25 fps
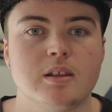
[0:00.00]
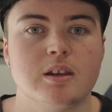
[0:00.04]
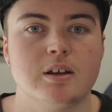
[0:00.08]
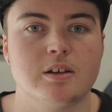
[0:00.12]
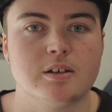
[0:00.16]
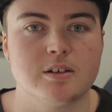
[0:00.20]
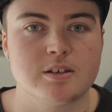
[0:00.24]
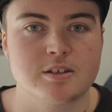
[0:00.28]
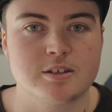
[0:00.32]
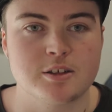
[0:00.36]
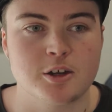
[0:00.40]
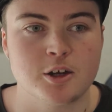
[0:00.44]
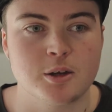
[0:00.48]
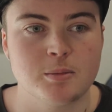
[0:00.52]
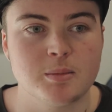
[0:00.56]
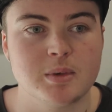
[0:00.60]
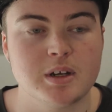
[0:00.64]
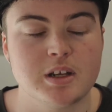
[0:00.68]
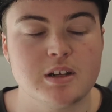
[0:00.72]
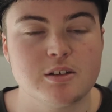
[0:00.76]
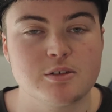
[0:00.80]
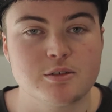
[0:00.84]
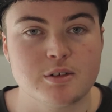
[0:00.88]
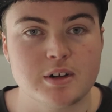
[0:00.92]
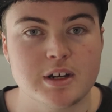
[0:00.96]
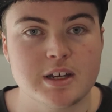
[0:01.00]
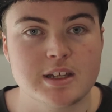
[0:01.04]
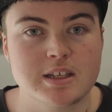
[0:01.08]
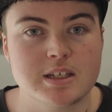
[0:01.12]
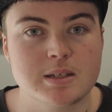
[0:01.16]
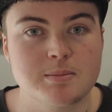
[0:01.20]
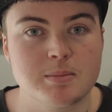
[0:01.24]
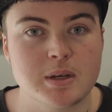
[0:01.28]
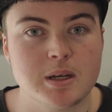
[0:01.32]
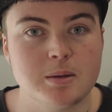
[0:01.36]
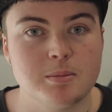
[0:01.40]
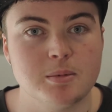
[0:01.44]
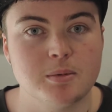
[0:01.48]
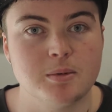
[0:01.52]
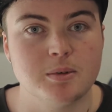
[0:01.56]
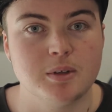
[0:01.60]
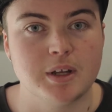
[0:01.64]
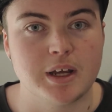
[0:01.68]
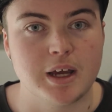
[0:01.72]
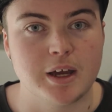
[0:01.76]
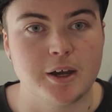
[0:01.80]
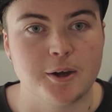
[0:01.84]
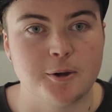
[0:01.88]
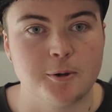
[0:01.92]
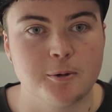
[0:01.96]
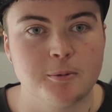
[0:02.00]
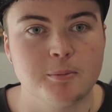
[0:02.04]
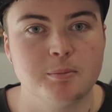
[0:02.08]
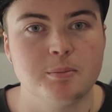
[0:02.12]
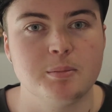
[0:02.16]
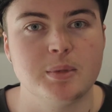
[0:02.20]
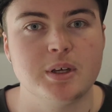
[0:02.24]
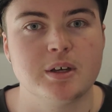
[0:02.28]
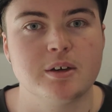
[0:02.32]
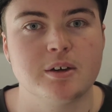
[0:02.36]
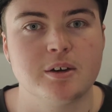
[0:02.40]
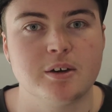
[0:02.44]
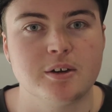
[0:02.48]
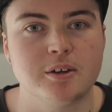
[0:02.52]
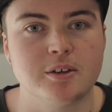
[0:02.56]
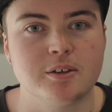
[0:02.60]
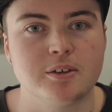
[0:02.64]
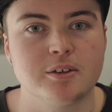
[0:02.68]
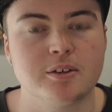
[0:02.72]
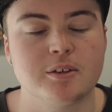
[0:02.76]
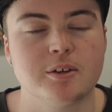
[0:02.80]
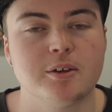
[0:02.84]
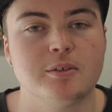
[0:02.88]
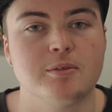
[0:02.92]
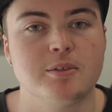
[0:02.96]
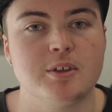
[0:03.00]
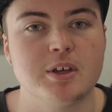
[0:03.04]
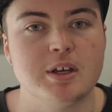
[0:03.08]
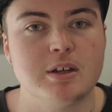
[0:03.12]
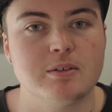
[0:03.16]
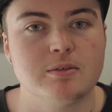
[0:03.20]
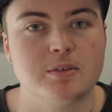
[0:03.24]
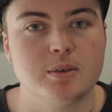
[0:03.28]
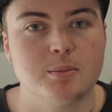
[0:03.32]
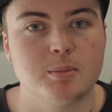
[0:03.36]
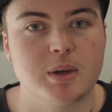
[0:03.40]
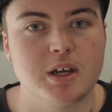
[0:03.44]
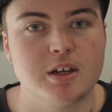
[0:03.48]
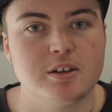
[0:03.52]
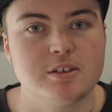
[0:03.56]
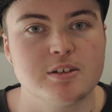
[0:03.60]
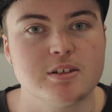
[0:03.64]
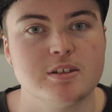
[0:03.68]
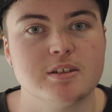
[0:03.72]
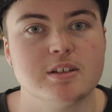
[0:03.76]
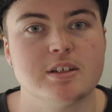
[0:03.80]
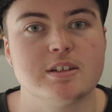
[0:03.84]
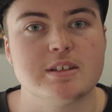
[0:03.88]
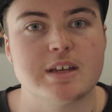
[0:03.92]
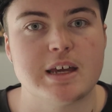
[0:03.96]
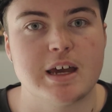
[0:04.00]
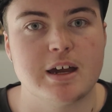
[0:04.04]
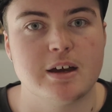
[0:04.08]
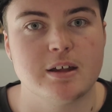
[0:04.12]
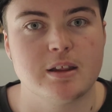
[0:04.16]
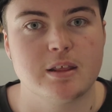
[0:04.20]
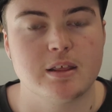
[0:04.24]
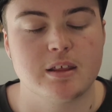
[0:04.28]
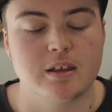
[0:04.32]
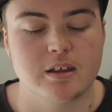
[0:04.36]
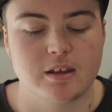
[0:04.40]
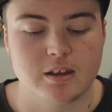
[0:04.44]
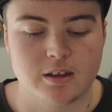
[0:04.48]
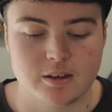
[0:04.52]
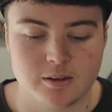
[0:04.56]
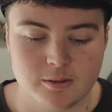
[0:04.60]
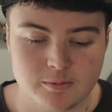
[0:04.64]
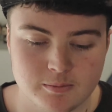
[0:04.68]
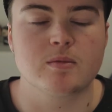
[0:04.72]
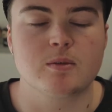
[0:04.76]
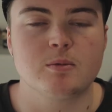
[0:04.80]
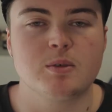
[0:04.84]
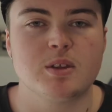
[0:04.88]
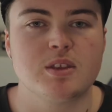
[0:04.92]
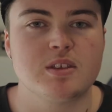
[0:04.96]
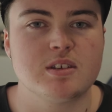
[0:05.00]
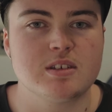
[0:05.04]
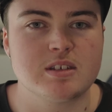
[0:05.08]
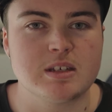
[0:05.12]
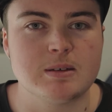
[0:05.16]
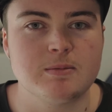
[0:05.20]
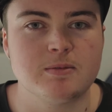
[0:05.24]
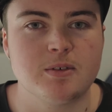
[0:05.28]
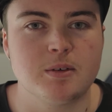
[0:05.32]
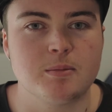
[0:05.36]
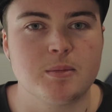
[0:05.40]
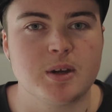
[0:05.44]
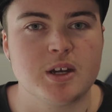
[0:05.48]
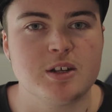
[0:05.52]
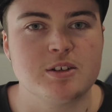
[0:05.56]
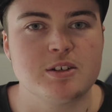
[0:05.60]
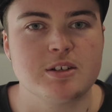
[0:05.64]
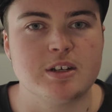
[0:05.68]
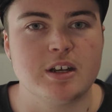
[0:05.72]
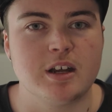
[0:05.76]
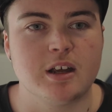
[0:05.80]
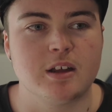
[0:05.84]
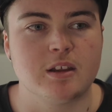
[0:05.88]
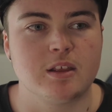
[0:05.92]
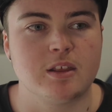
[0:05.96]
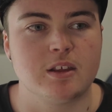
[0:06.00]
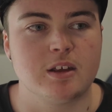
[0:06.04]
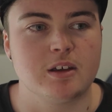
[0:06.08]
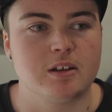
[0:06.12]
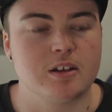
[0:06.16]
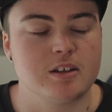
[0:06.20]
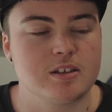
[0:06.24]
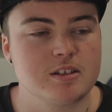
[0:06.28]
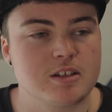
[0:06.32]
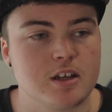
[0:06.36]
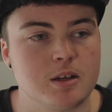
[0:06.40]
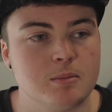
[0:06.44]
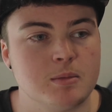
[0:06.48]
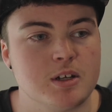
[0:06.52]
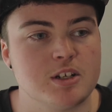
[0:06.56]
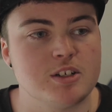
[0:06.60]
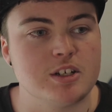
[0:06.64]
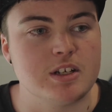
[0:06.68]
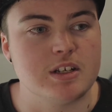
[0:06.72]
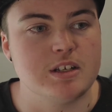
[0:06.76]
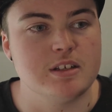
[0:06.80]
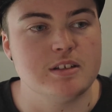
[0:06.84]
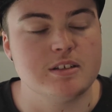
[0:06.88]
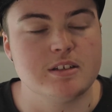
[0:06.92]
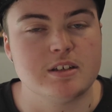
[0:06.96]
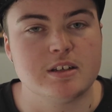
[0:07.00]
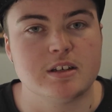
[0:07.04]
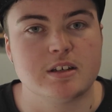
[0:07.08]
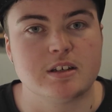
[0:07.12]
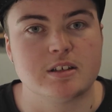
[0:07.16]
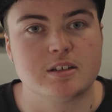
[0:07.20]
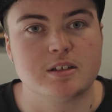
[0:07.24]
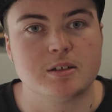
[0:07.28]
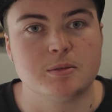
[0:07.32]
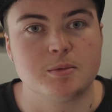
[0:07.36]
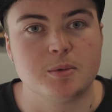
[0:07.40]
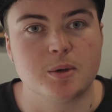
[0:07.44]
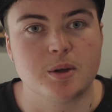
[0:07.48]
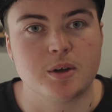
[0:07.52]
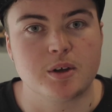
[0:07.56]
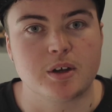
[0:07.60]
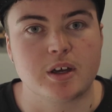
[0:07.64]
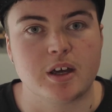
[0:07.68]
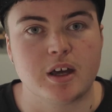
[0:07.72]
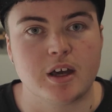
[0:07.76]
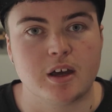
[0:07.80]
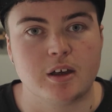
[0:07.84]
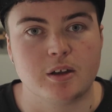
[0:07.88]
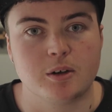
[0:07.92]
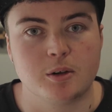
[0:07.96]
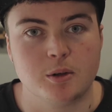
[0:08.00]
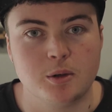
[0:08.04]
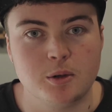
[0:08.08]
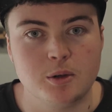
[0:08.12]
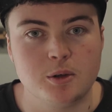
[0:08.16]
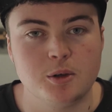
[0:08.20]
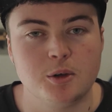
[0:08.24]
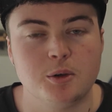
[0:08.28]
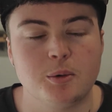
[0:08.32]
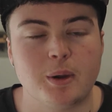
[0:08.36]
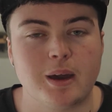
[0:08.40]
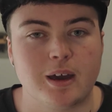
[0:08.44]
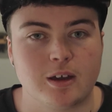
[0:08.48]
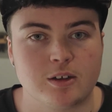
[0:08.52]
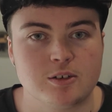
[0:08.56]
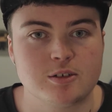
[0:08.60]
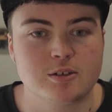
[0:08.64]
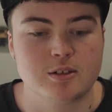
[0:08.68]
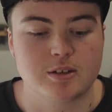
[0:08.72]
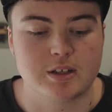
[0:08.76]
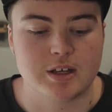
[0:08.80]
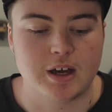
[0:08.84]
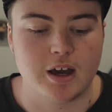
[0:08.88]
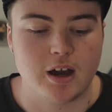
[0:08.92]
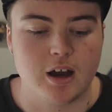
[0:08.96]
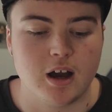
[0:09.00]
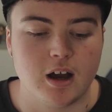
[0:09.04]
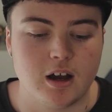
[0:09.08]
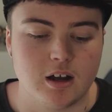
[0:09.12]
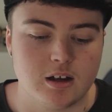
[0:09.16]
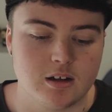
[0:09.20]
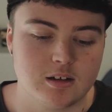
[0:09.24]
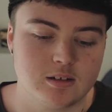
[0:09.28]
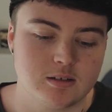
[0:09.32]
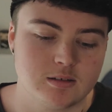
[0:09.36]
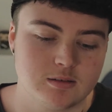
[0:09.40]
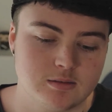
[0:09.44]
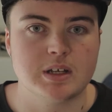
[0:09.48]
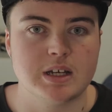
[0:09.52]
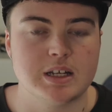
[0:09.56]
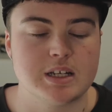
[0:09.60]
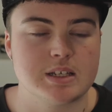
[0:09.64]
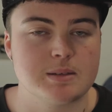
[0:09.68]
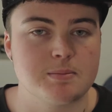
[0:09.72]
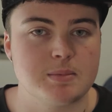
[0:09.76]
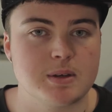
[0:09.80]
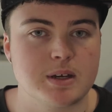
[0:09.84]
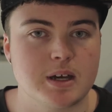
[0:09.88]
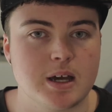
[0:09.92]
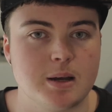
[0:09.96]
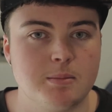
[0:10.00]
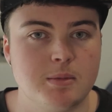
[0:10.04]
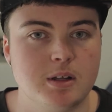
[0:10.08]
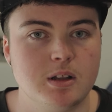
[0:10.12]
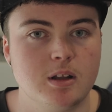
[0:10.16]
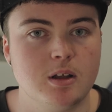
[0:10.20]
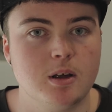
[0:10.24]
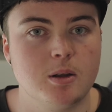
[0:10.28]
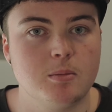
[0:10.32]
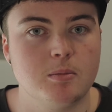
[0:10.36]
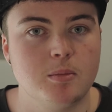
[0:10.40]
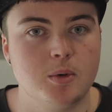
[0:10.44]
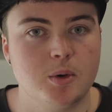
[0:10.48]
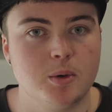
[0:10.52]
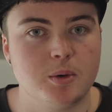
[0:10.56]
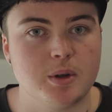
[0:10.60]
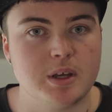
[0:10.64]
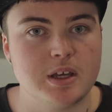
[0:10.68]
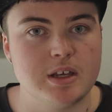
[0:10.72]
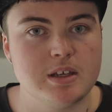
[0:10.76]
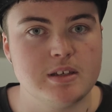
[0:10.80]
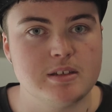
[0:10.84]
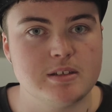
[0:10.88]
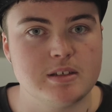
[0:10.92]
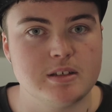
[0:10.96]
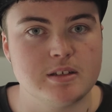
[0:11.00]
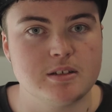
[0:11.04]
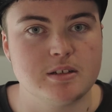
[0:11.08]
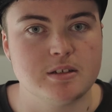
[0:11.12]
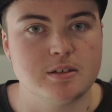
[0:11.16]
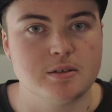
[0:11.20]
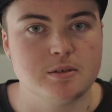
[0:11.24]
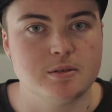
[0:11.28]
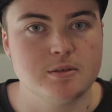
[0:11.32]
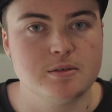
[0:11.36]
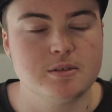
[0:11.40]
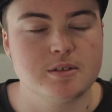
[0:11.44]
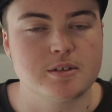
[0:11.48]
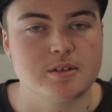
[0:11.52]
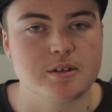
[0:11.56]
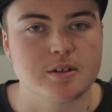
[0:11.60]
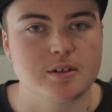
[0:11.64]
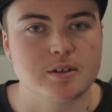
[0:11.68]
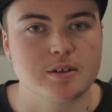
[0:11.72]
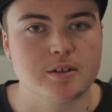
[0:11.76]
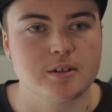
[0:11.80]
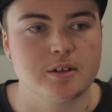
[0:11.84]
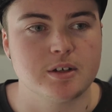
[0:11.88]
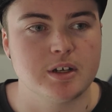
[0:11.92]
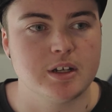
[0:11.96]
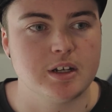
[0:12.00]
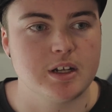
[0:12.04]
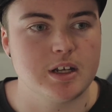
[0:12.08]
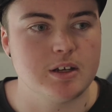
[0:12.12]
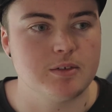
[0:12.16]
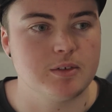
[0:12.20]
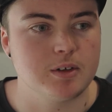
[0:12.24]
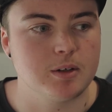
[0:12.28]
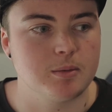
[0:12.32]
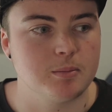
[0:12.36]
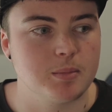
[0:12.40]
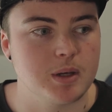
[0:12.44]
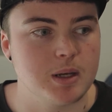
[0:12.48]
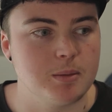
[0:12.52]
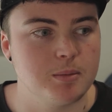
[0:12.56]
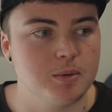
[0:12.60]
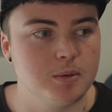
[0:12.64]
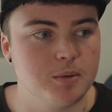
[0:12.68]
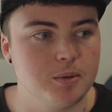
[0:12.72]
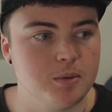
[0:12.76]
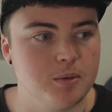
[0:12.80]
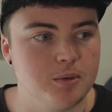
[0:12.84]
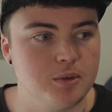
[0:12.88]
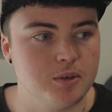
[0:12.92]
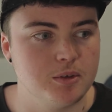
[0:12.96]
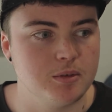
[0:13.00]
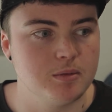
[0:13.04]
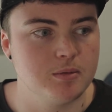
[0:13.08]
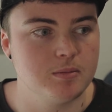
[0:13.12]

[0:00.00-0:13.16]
There are so many trans people now because of the information that's out there. With this information out there, it's so much easier to work out who you actually are, and it's become a lot more easy to do so, and even people